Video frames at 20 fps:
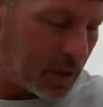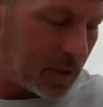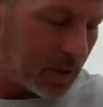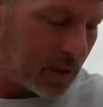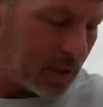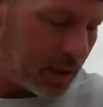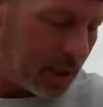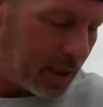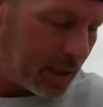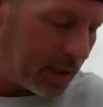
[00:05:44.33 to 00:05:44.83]

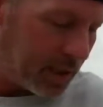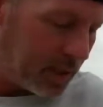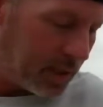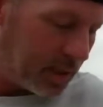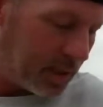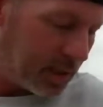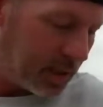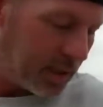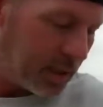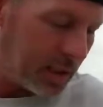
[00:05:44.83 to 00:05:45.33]

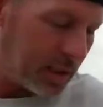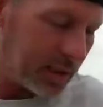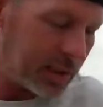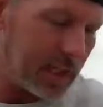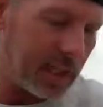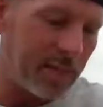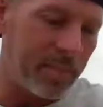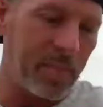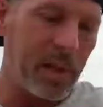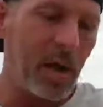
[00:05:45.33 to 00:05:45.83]

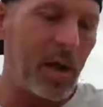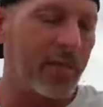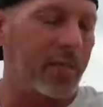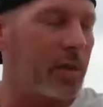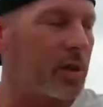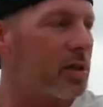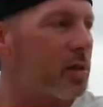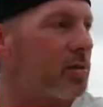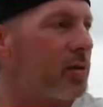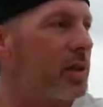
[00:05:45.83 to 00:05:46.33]
It kept me
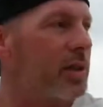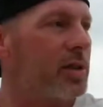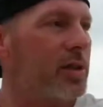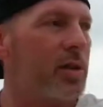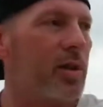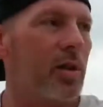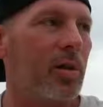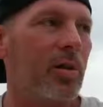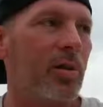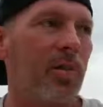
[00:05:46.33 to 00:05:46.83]
off the
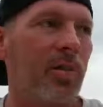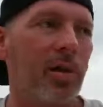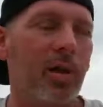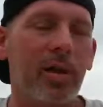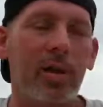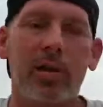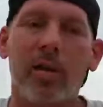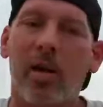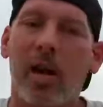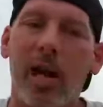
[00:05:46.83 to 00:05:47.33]
streets.
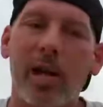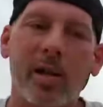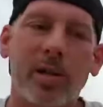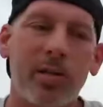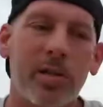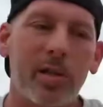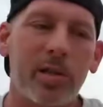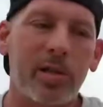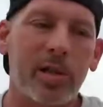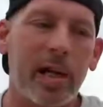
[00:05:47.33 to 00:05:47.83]
I
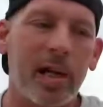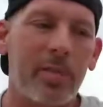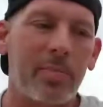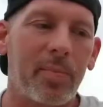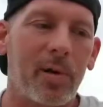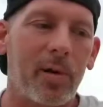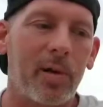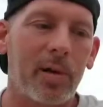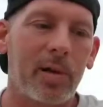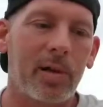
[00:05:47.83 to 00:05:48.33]
go to a
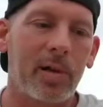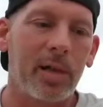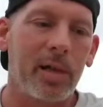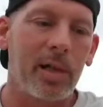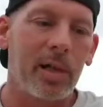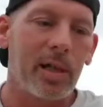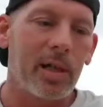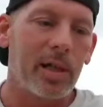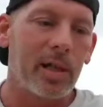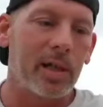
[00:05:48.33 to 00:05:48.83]
skate park,
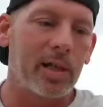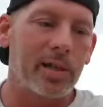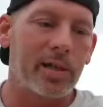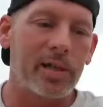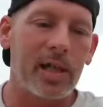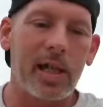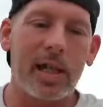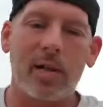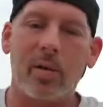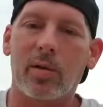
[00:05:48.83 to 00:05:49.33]

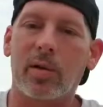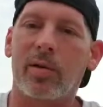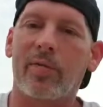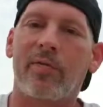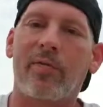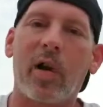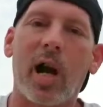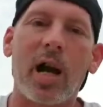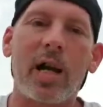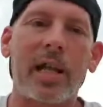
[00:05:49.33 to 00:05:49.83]
say on a
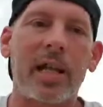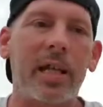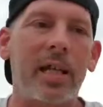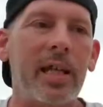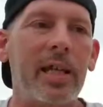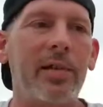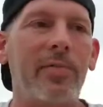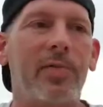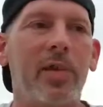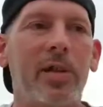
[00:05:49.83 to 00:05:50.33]
Friday
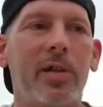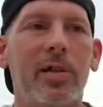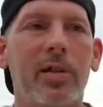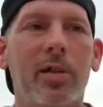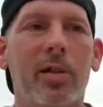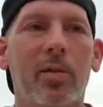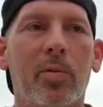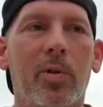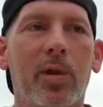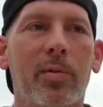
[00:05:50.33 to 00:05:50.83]

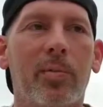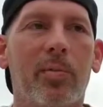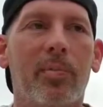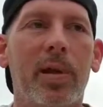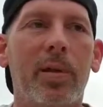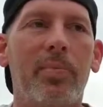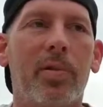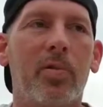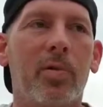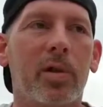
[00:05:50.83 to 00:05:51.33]
evening, when
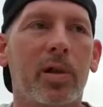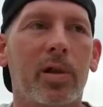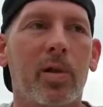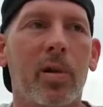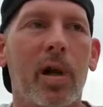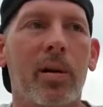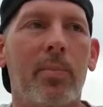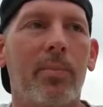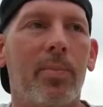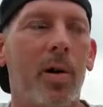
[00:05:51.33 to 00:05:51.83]
people want to
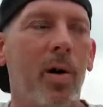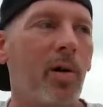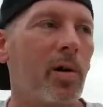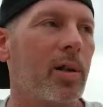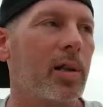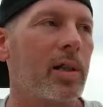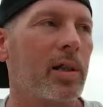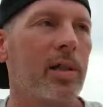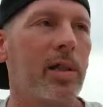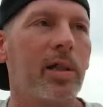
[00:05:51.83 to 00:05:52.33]
go out and
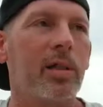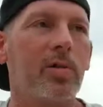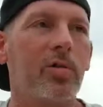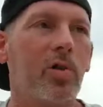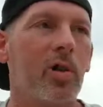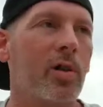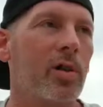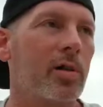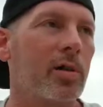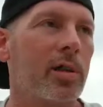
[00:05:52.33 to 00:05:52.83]
party and get
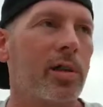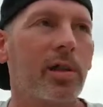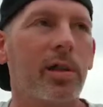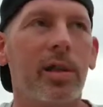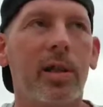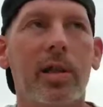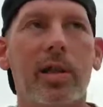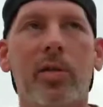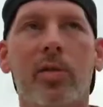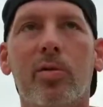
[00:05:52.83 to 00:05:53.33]
drunk
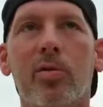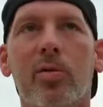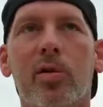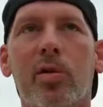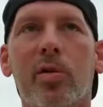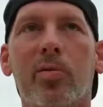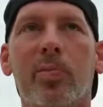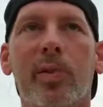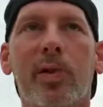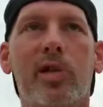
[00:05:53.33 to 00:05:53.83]
and do
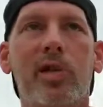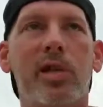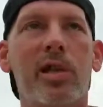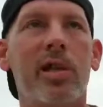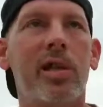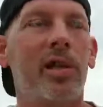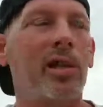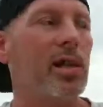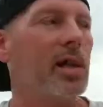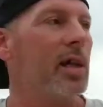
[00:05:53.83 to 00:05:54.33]
stupid
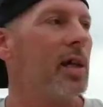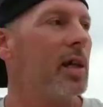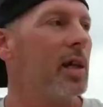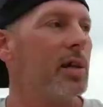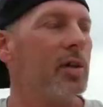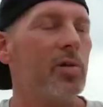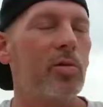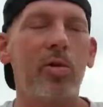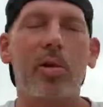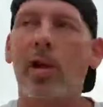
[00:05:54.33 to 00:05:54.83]
shit.
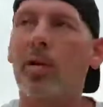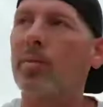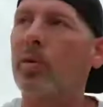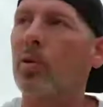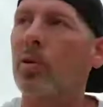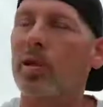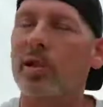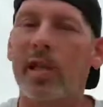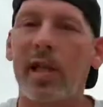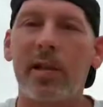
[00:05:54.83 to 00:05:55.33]
You can come
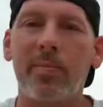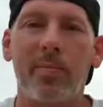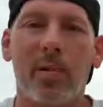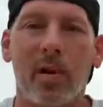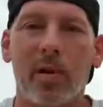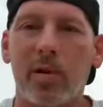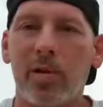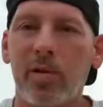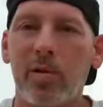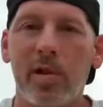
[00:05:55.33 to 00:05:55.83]
to a skate
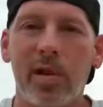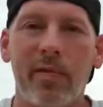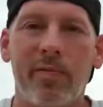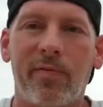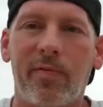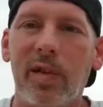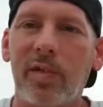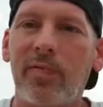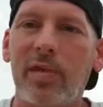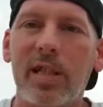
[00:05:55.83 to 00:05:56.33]
park and you see
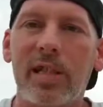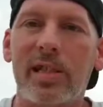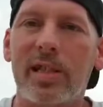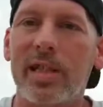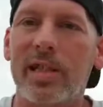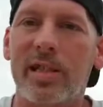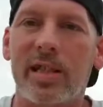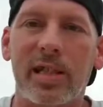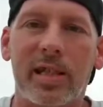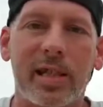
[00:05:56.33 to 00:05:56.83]
50,
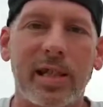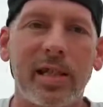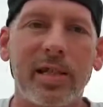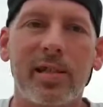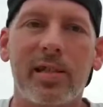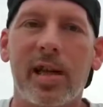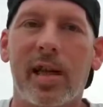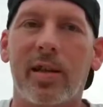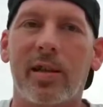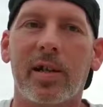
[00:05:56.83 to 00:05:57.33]
60
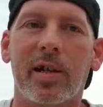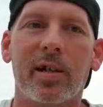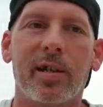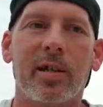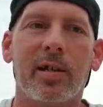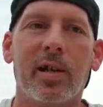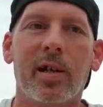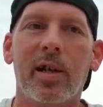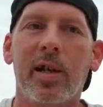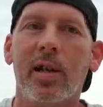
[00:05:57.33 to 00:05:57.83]
kids out
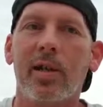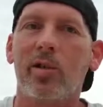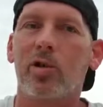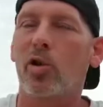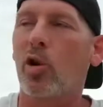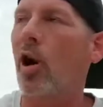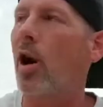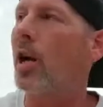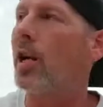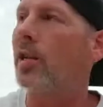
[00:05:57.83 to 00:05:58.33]
here
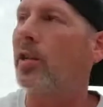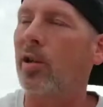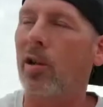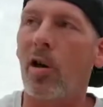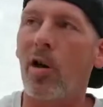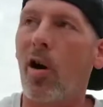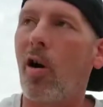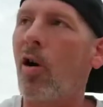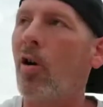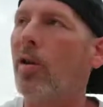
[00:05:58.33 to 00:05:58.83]
trying
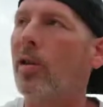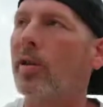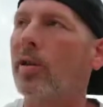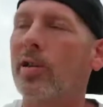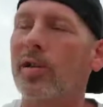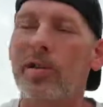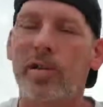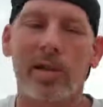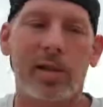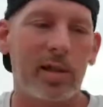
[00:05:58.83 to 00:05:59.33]
their
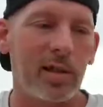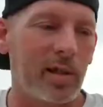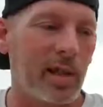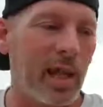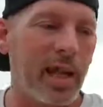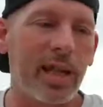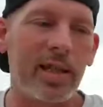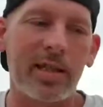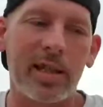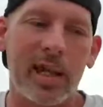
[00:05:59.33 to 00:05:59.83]
hardest to
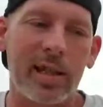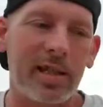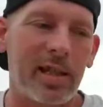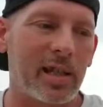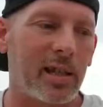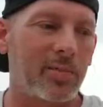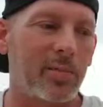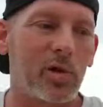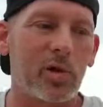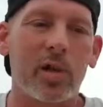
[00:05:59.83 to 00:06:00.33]
land that
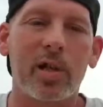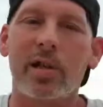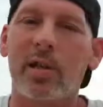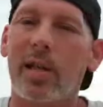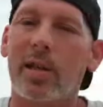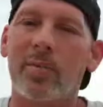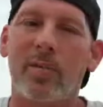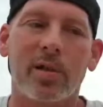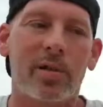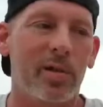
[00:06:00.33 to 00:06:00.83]
damn
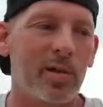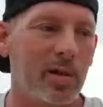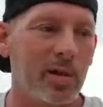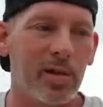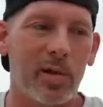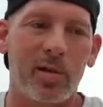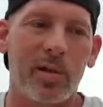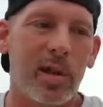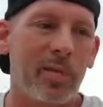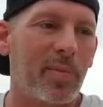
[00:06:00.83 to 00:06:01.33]
trick they've
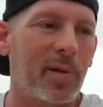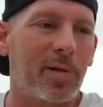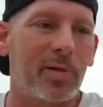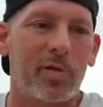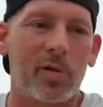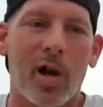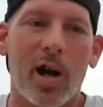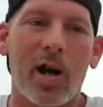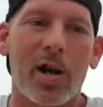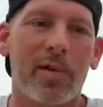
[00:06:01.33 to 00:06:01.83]

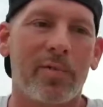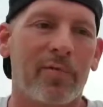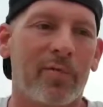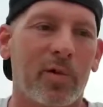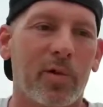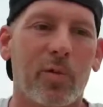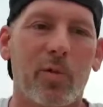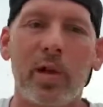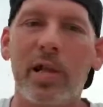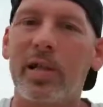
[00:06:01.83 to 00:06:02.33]
been trying for